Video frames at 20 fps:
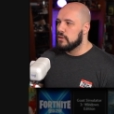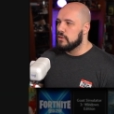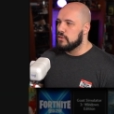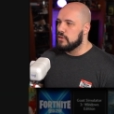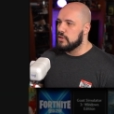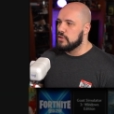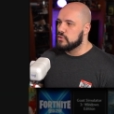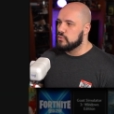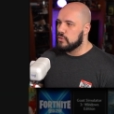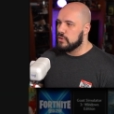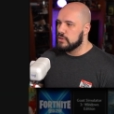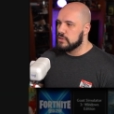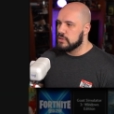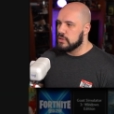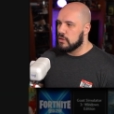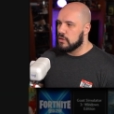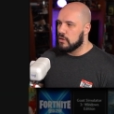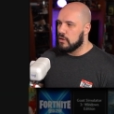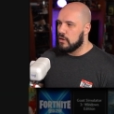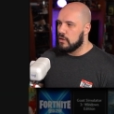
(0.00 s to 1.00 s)
These ones
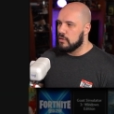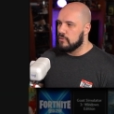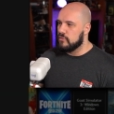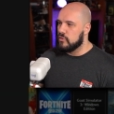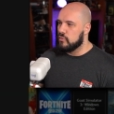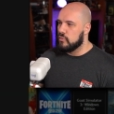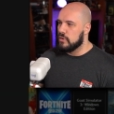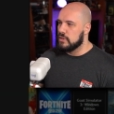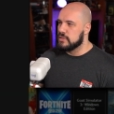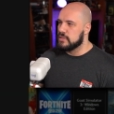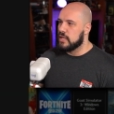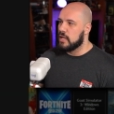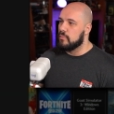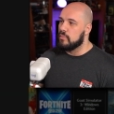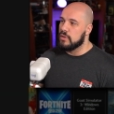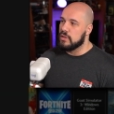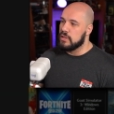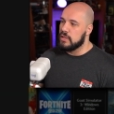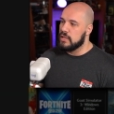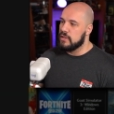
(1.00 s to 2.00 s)
are all of the ones that I
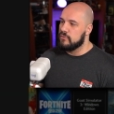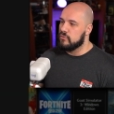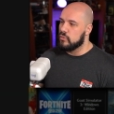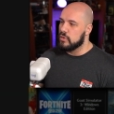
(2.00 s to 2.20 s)
believe